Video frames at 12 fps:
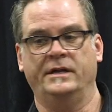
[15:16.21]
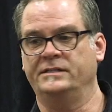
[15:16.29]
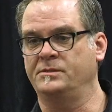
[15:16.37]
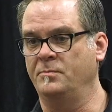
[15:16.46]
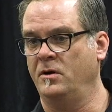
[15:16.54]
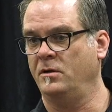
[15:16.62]
a
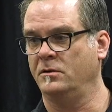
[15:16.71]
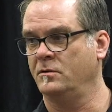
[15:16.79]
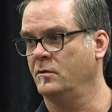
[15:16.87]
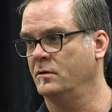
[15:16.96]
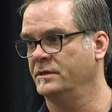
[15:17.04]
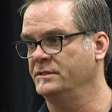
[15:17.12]
smaller
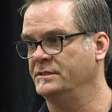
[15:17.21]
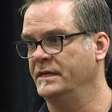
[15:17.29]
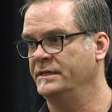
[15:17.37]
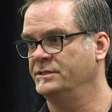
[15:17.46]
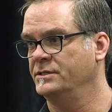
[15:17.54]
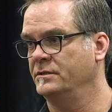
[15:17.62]

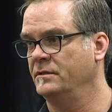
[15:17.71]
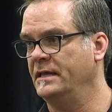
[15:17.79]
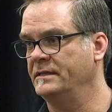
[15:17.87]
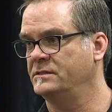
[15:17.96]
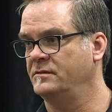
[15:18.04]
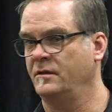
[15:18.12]
organization
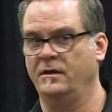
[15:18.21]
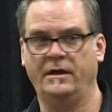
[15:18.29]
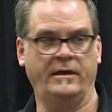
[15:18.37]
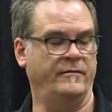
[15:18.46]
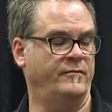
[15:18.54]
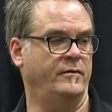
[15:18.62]
that's
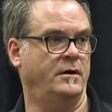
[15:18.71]
a